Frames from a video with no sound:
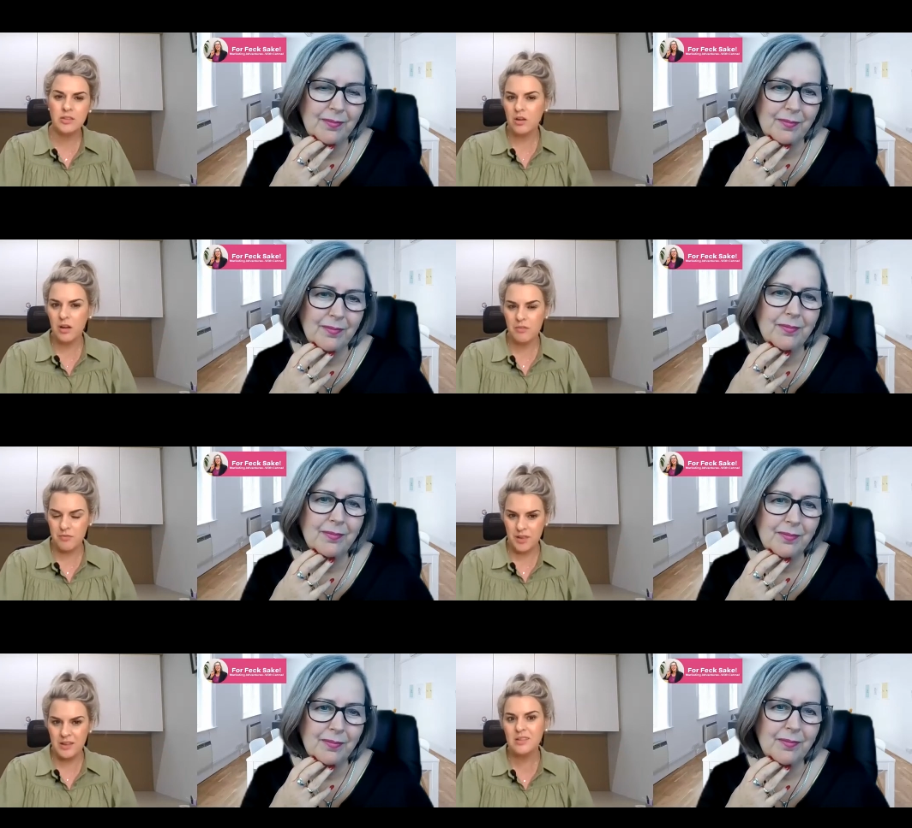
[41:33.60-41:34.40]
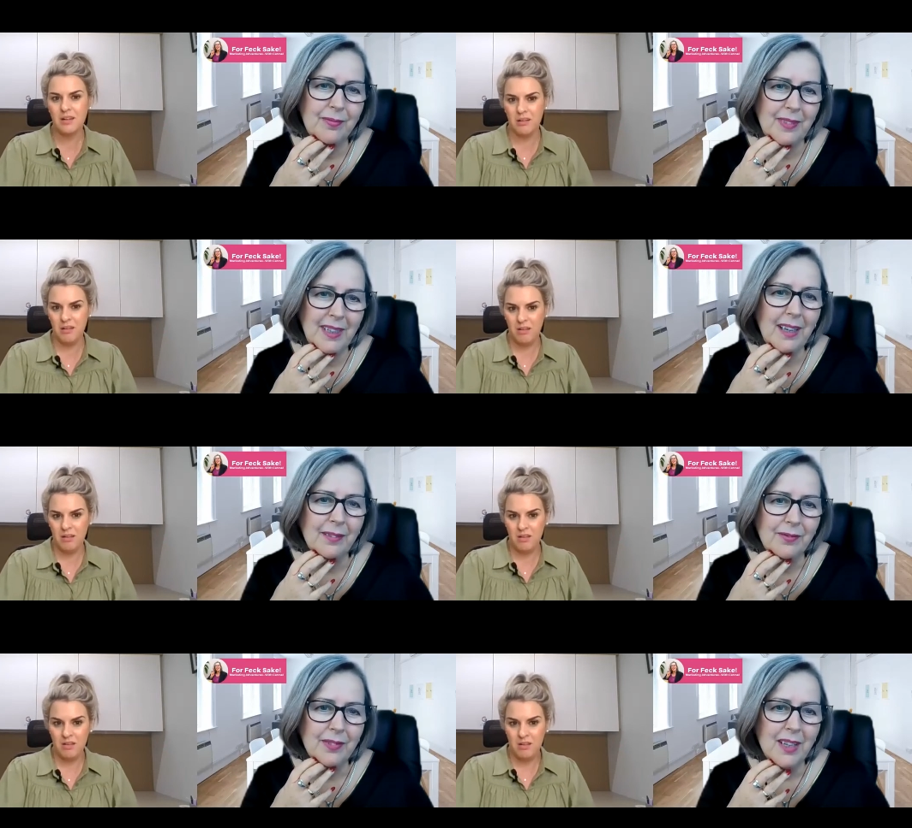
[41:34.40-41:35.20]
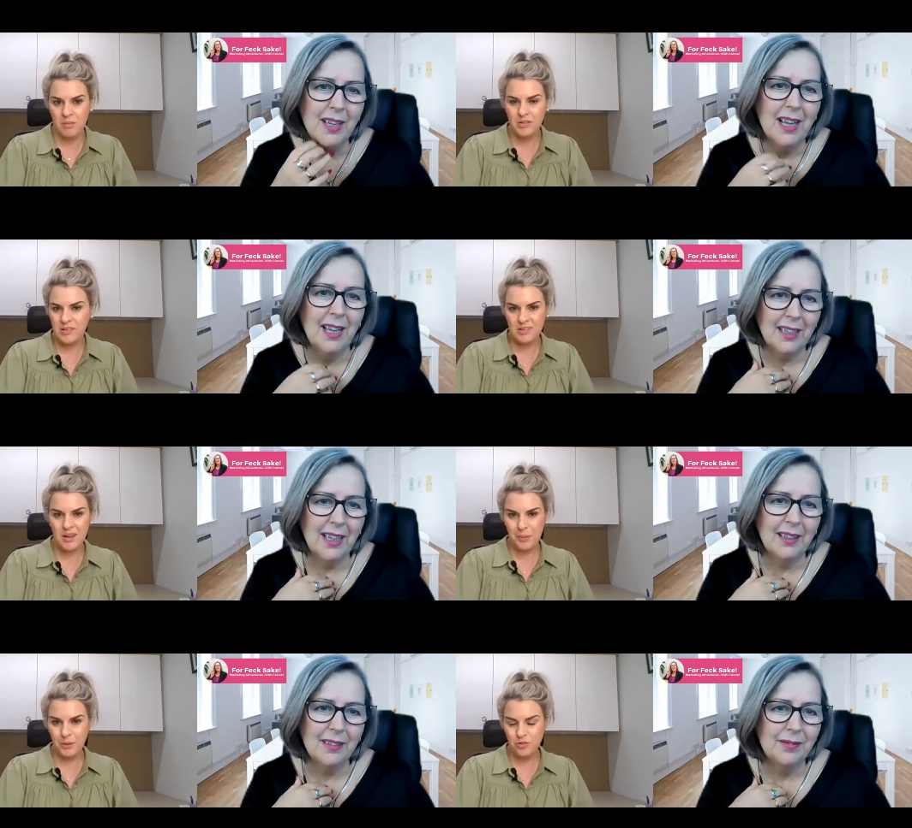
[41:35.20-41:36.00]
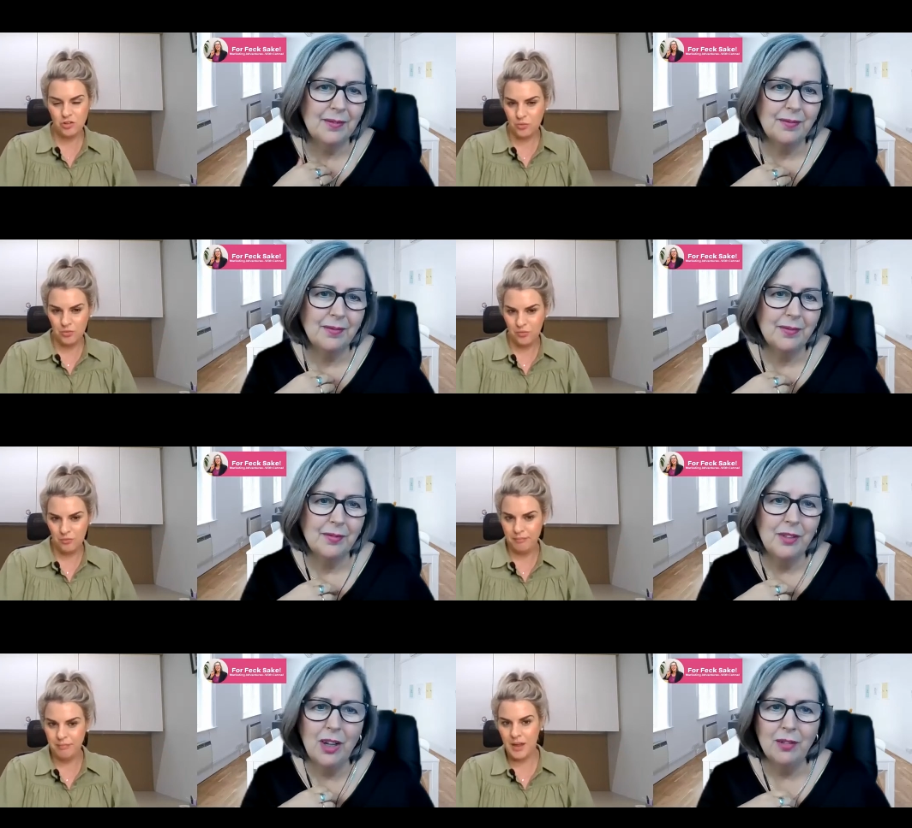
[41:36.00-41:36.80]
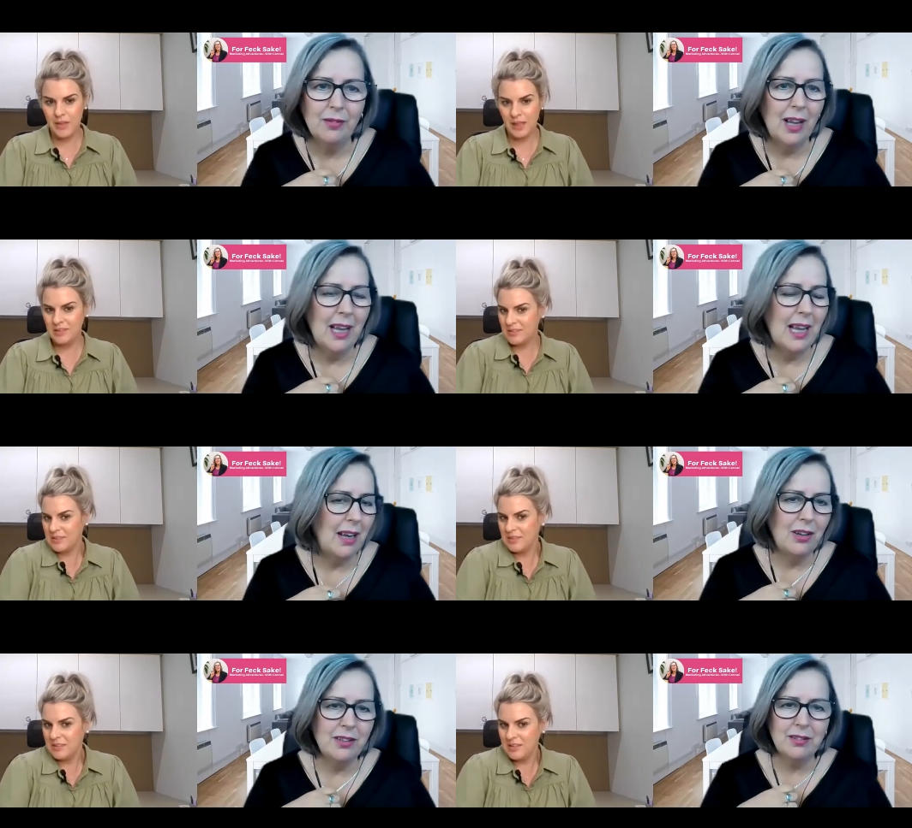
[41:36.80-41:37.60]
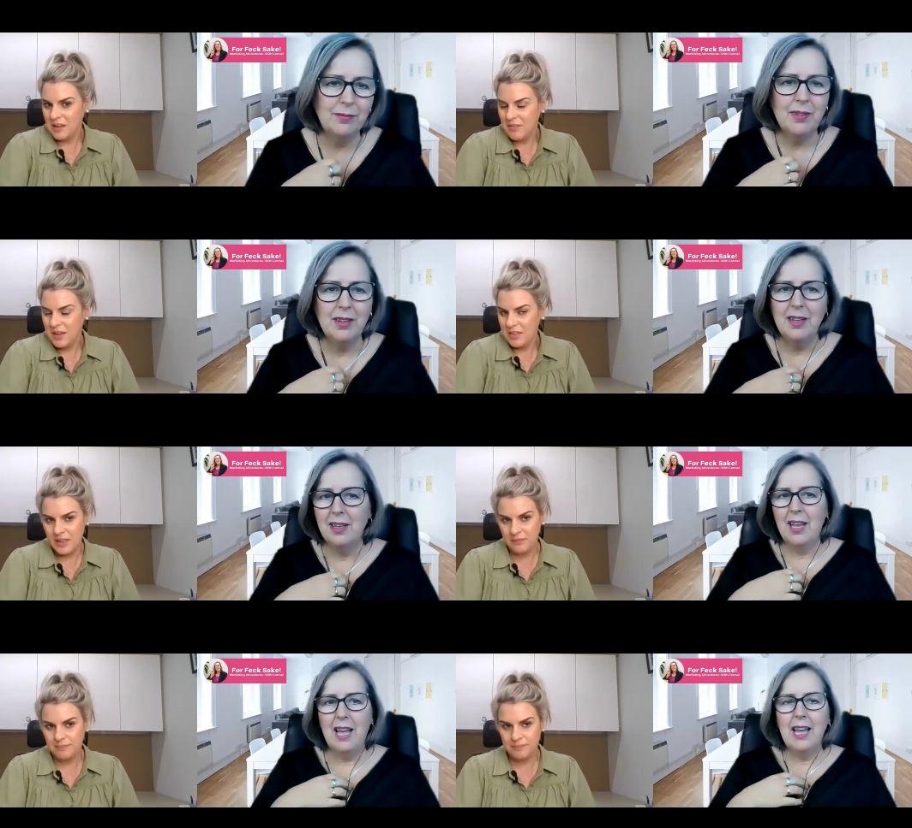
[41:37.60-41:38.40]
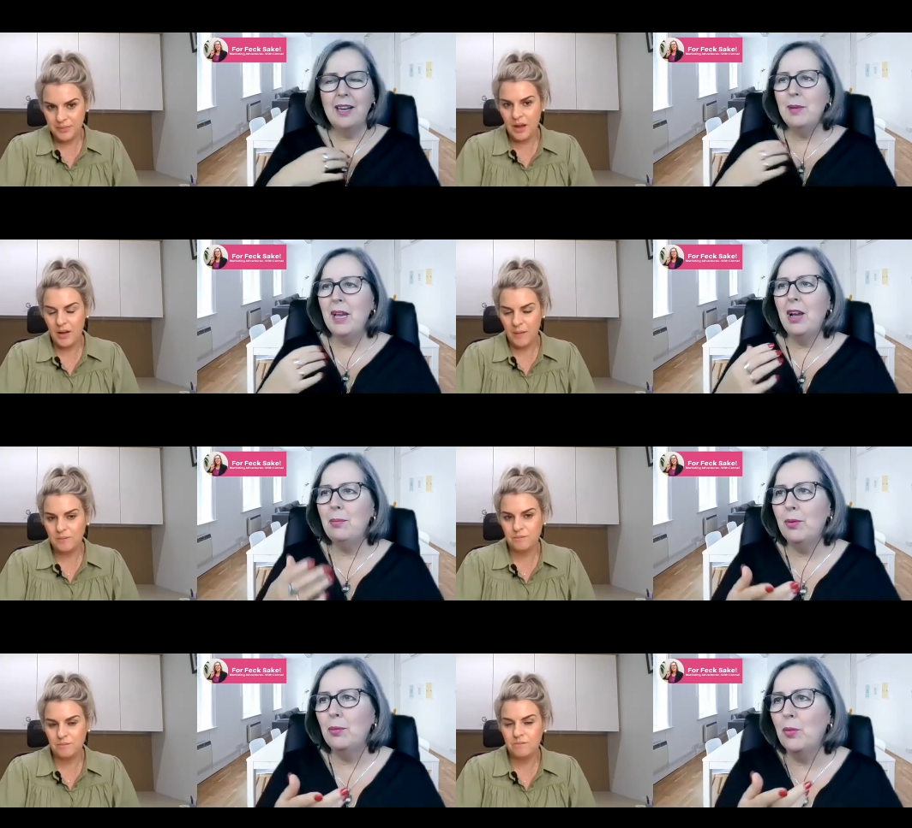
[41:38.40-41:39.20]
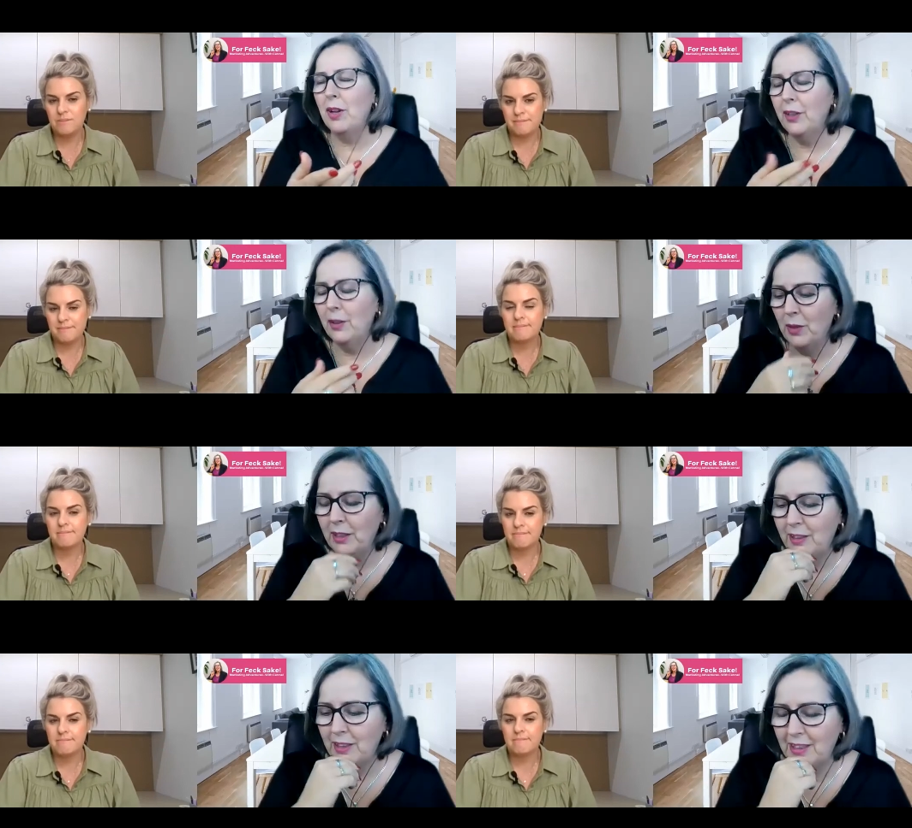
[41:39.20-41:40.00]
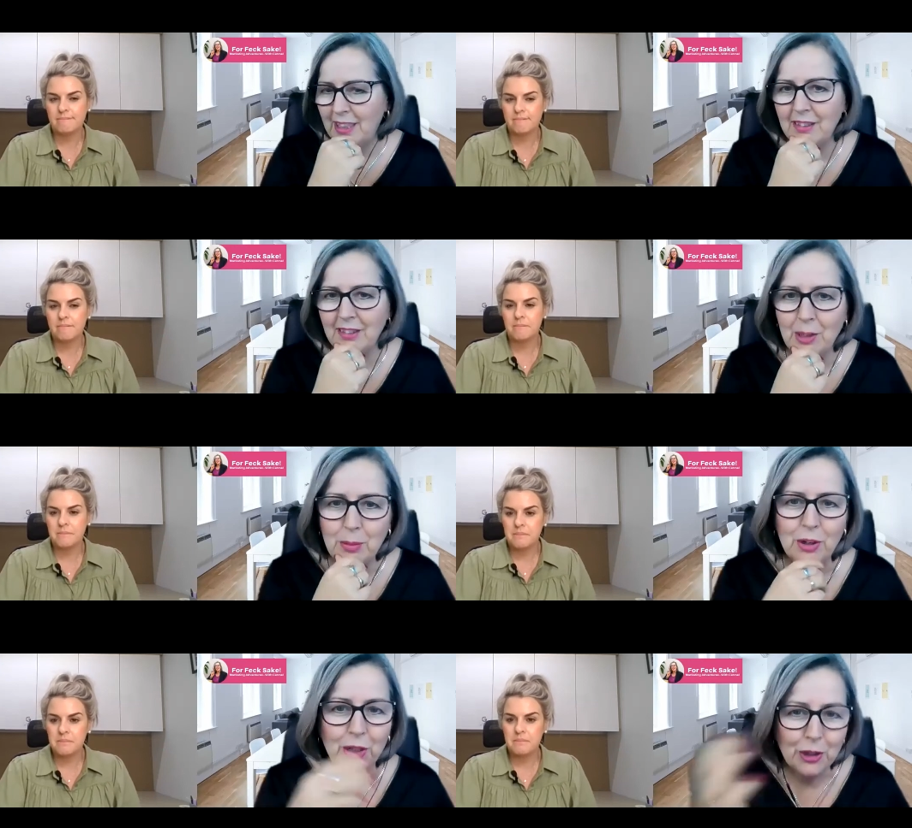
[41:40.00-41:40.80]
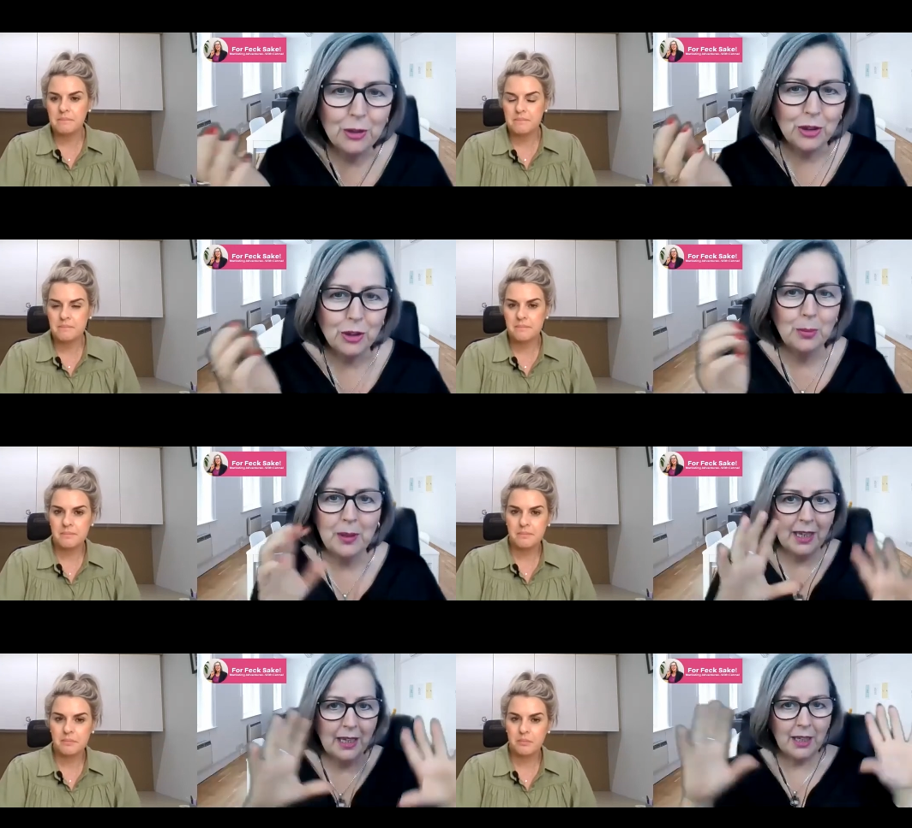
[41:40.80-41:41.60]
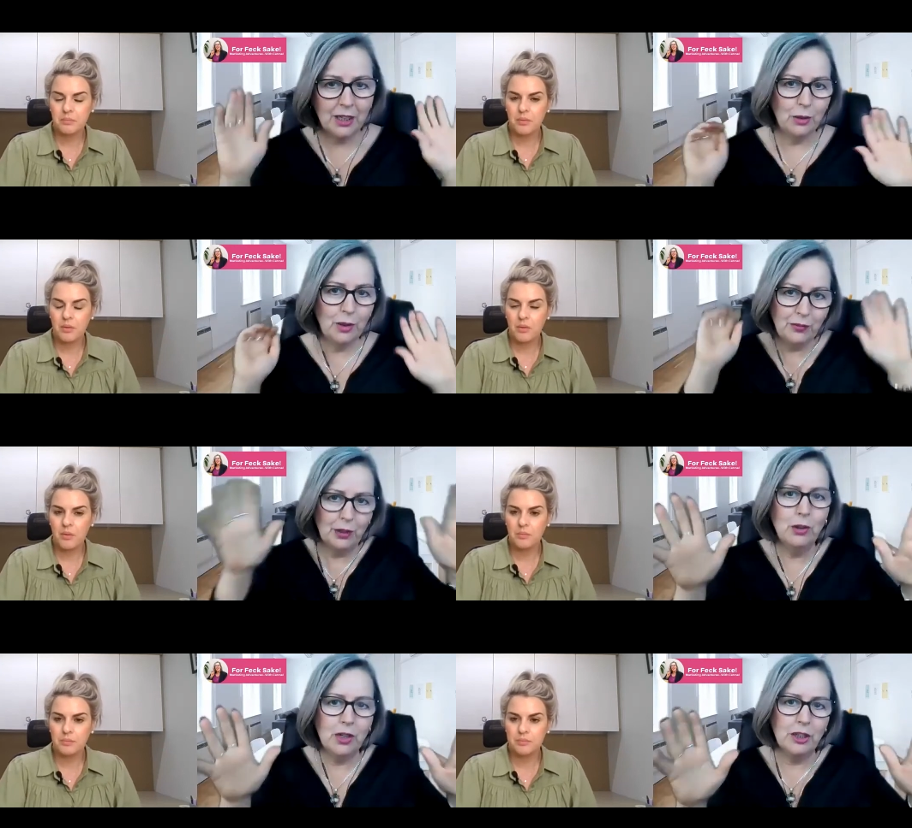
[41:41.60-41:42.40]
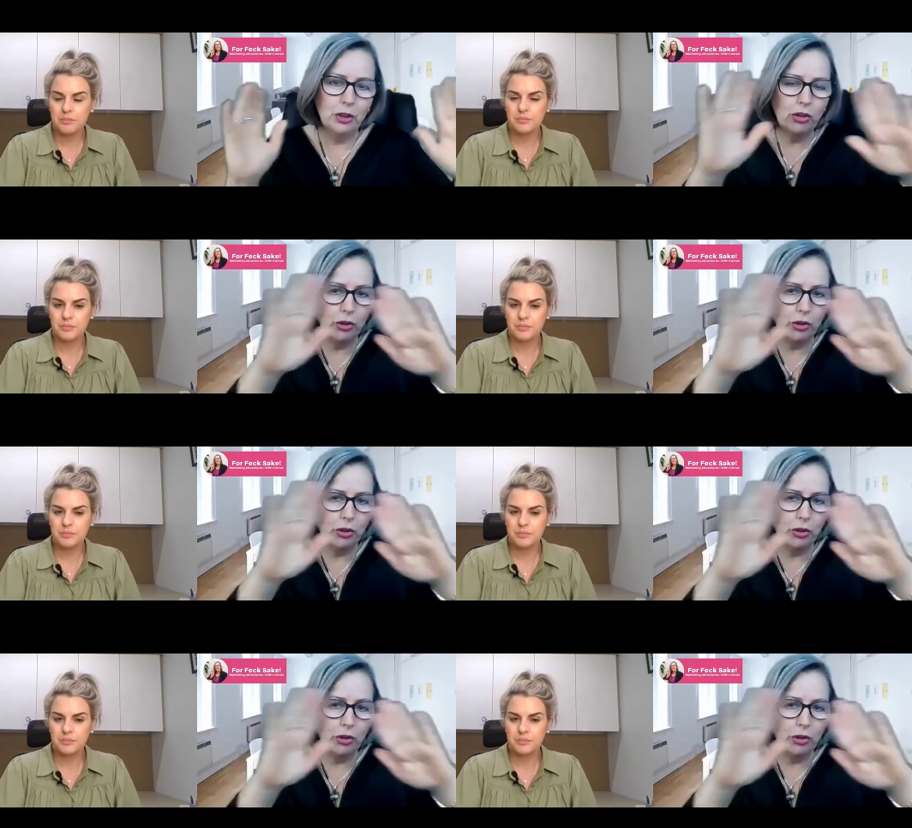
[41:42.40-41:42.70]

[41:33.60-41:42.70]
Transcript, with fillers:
Speaker 1: their life easier? Yeah. Because it's not about yeah. you.
Speaker 2: And no awesome. Yeah. And I mean, I put one of one of the things I put on YouTube. Like you know, if you look on